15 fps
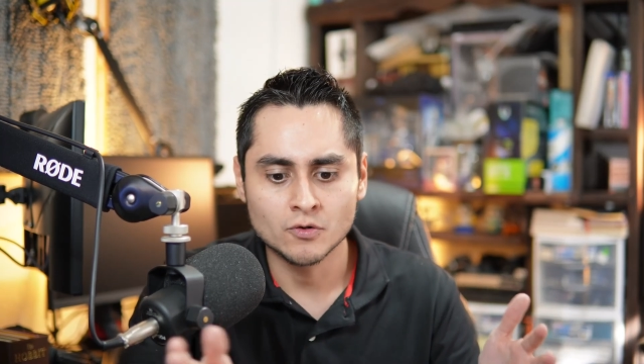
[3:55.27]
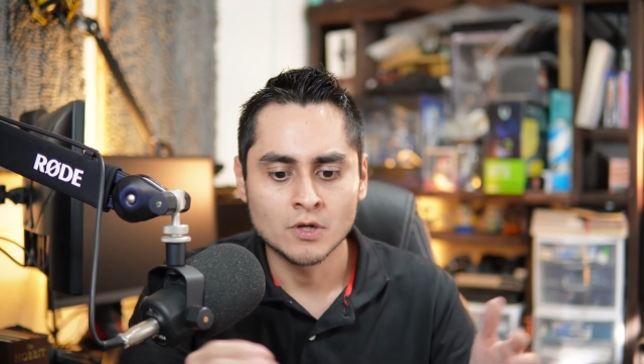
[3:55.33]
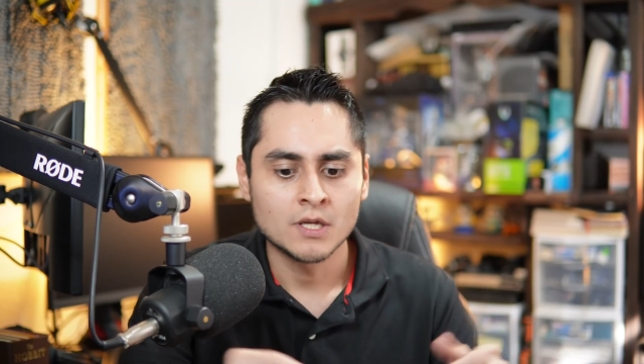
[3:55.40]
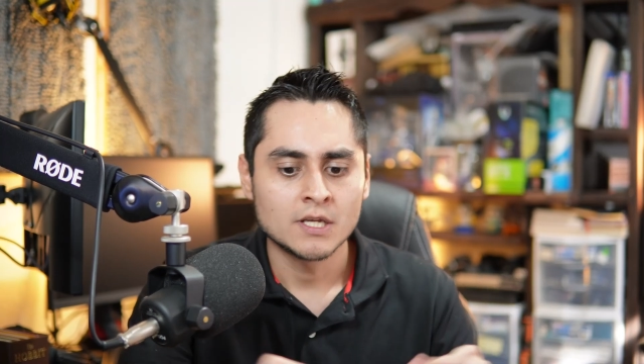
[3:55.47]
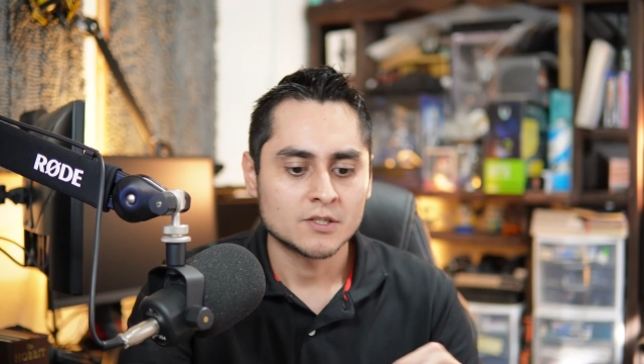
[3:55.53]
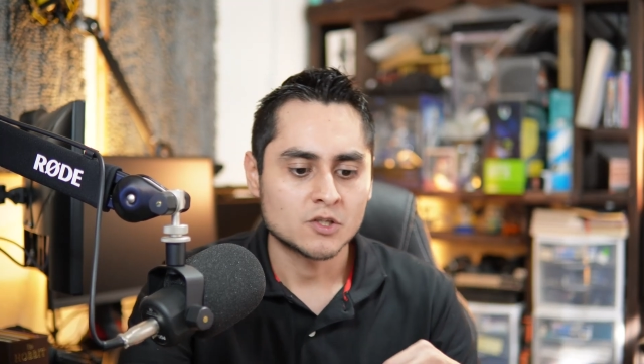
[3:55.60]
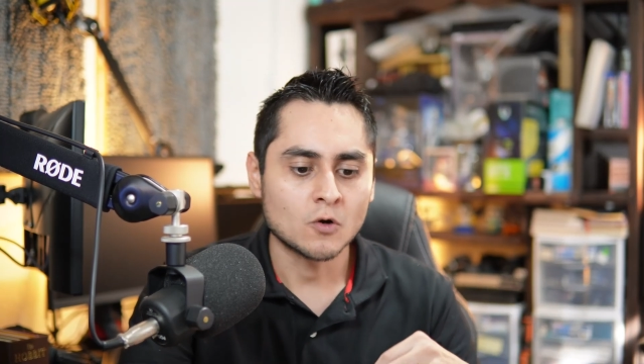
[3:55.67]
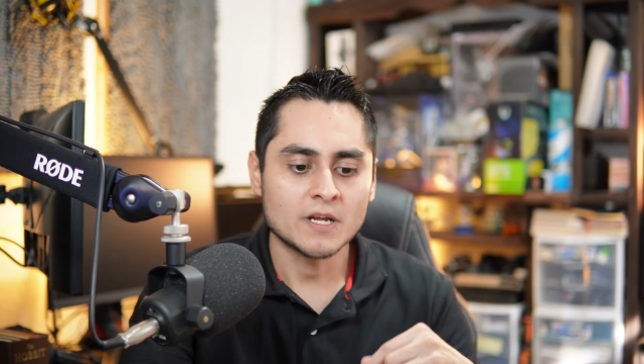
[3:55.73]

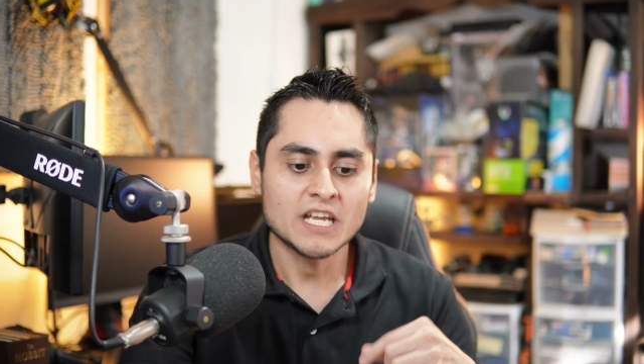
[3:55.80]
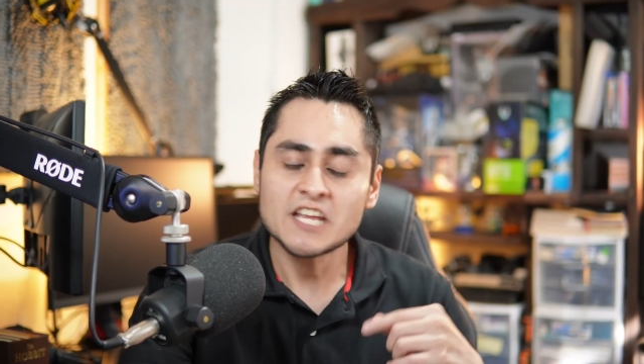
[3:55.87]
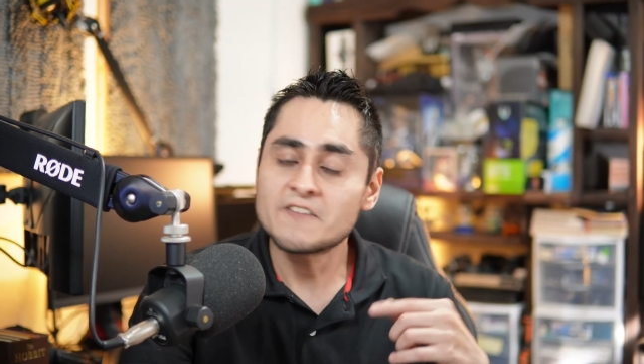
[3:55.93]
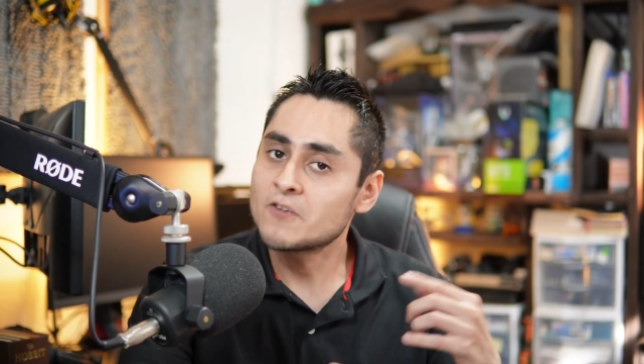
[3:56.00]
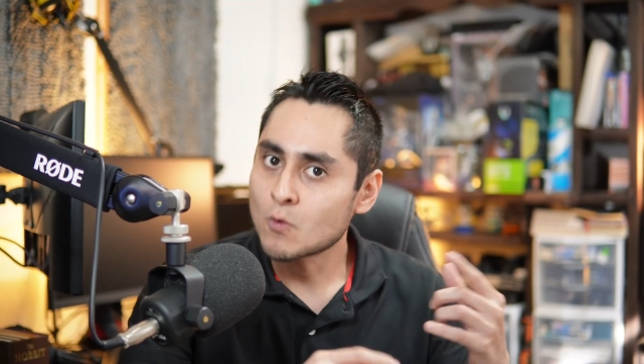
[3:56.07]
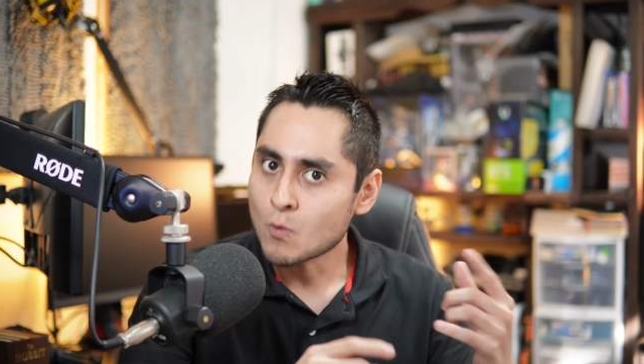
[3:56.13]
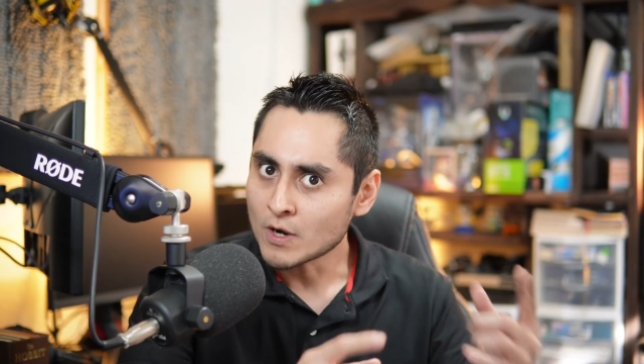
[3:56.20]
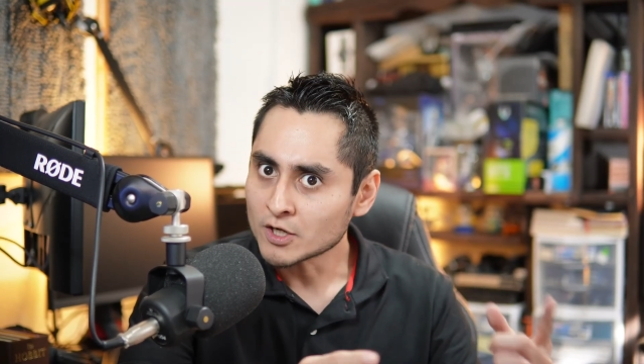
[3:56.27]
so if
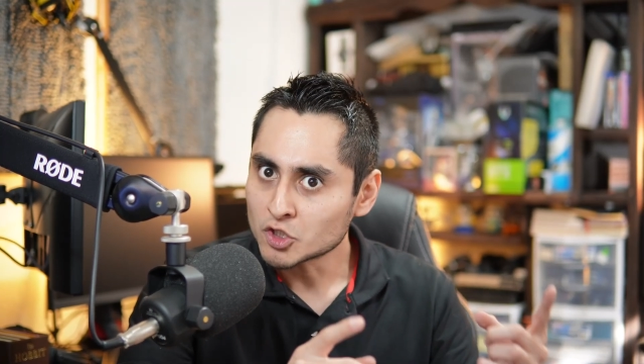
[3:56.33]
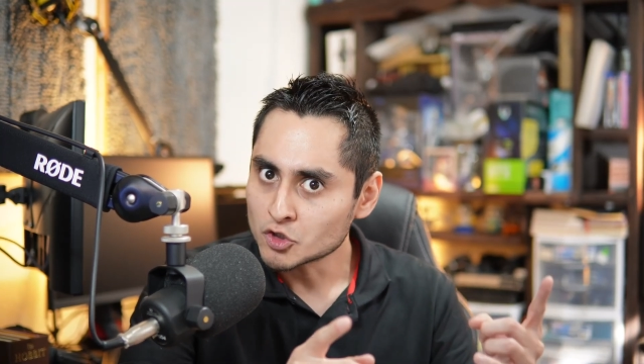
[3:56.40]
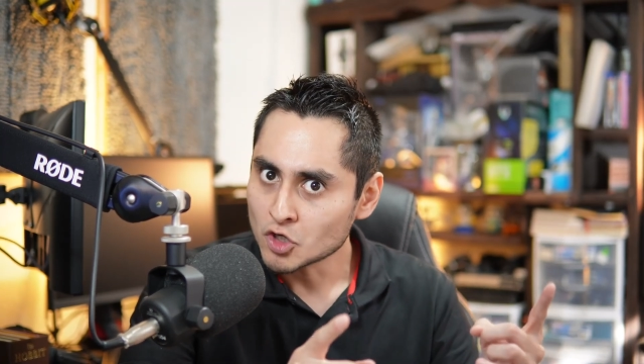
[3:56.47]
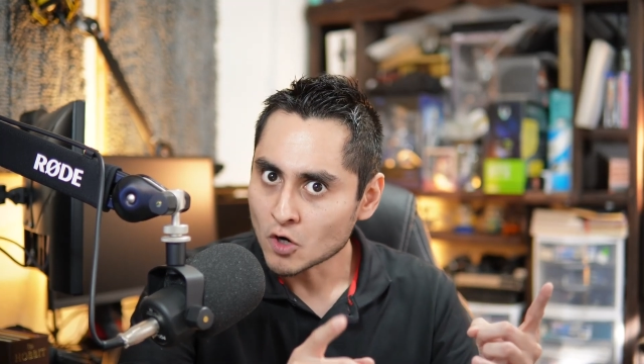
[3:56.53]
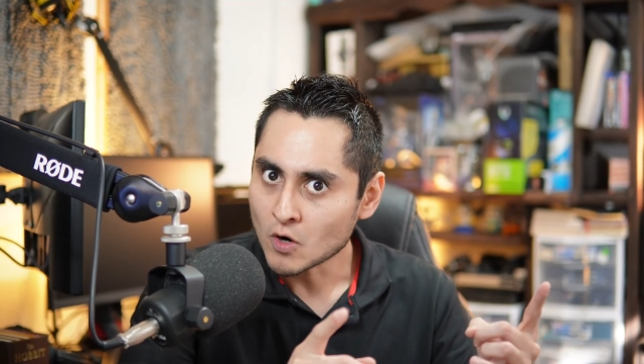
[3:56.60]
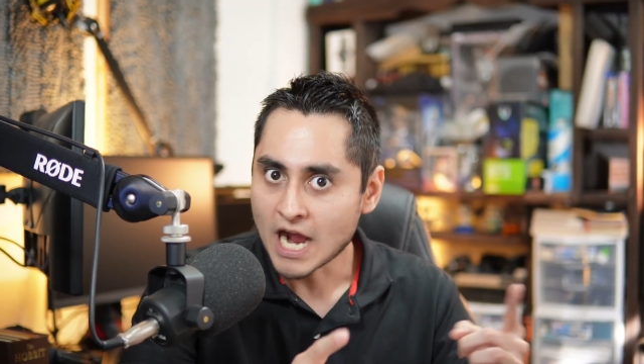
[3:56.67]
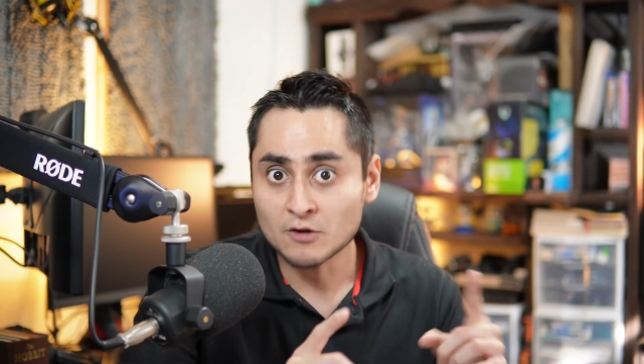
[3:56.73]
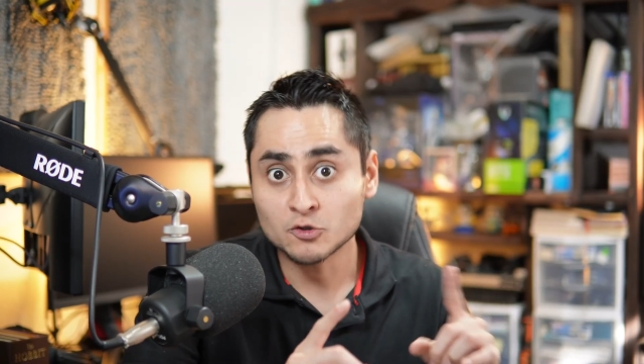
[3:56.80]
you want to
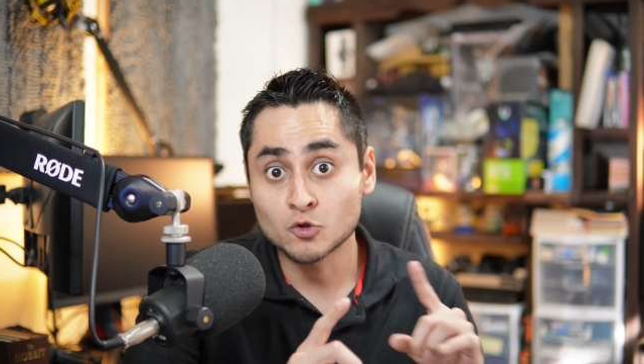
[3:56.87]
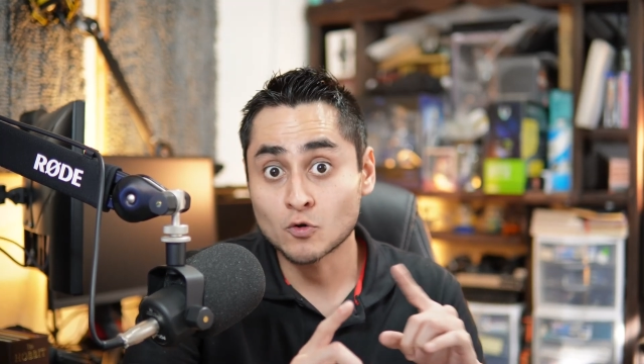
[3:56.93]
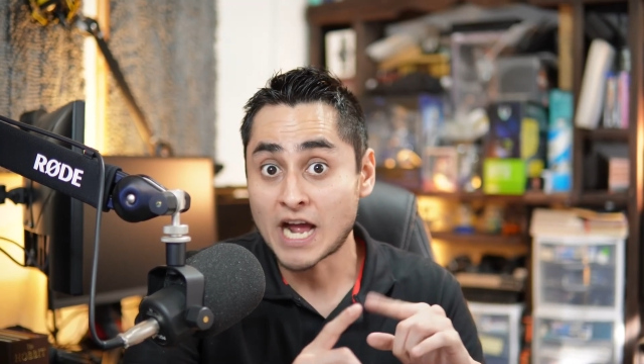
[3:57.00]
know how to